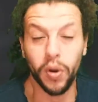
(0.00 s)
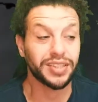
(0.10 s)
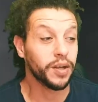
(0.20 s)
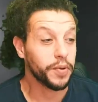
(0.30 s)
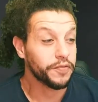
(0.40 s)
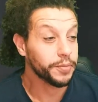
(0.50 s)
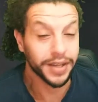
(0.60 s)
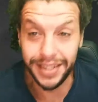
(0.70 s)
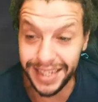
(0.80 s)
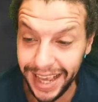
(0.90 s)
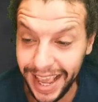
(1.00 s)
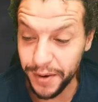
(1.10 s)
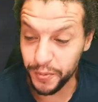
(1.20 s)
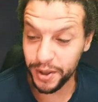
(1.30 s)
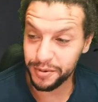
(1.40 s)
What's up
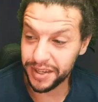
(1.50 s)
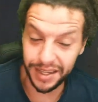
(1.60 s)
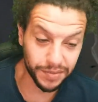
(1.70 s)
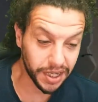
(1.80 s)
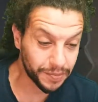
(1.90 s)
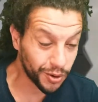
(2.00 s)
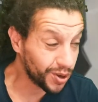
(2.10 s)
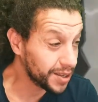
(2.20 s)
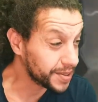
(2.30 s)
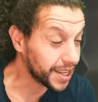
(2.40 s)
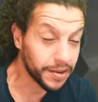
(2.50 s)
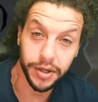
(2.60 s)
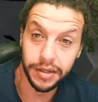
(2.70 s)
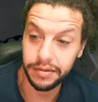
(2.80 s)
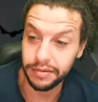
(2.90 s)
everybody and welcome to Apocalypce
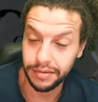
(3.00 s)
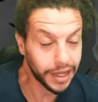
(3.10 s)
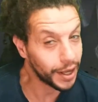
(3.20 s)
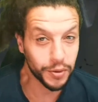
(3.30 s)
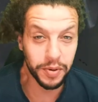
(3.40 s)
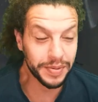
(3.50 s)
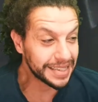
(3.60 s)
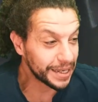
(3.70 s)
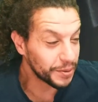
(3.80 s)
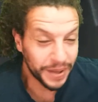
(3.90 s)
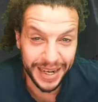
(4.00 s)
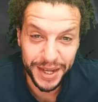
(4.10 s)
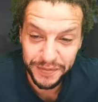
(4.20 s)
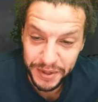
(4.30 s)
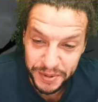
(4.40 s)
Gaming. I know maybe it's a little
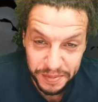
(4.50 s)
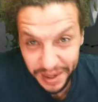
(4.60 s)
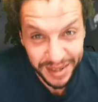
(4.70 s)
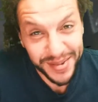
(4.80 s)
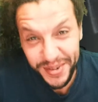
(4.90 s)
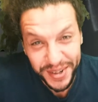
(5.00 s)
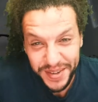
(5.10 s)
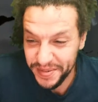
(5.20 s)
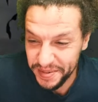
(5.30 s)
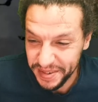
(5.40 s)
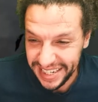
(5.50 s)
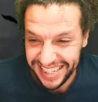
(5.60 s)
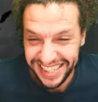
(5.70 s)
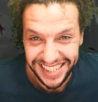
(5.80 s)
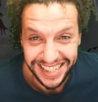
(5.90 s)
bit late for you, but it's not late for
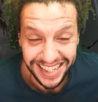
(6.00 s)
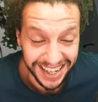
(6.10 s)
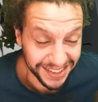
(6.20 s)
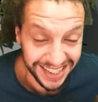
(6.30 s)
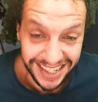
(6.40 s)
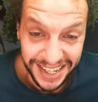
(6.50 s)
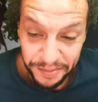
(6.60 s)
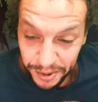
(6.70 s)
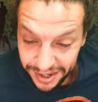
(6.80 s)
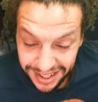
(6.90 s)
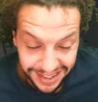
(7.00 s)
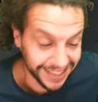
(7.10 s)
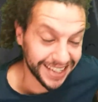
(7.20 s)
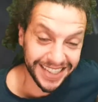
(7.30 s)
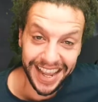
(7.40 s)
me. I was sitting here bored, I
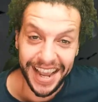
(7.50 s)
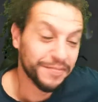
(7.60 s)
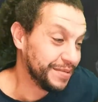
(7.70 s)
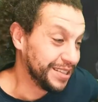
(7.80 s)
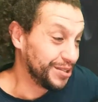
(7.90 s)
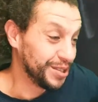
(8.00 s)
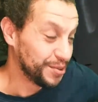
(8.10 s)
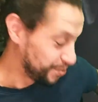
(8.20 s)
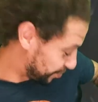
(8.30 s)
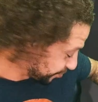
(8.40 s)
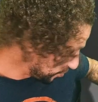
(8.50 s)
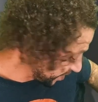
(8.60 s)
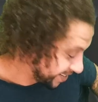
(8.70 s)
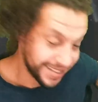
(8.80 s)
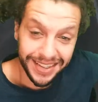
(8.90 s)
was like, damn, let's just do
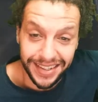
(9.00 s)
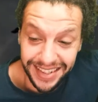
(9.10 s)
Ceroli.